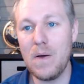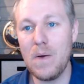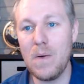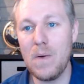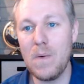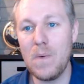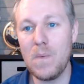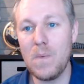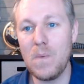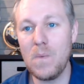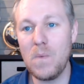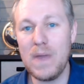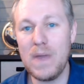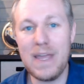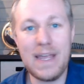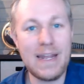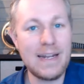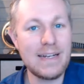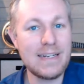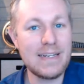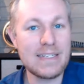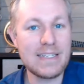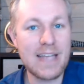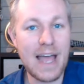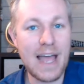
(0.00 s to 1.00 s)
we
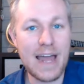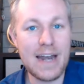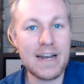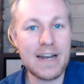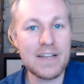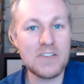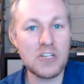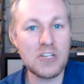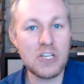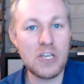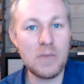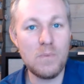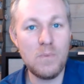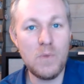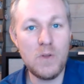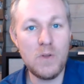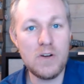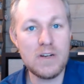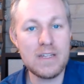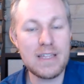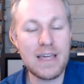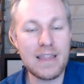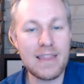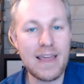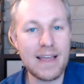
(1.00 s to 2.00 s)
decided as a
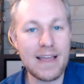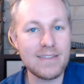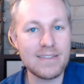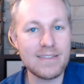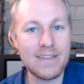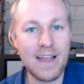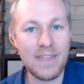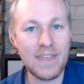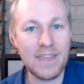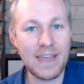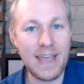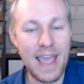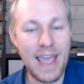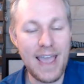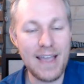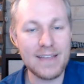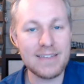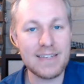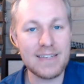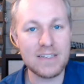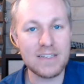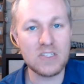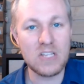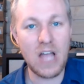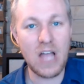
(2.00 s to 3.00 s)
community that that's not the case.
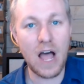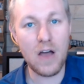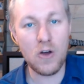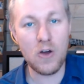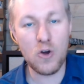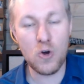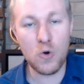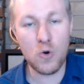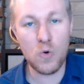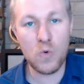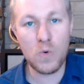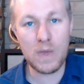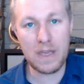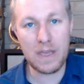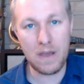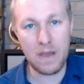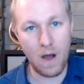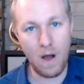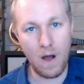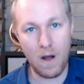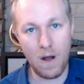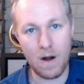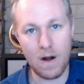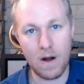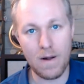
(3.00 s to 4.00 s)
That's not who we
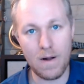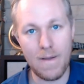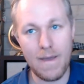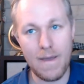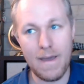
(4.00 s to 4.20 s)
are.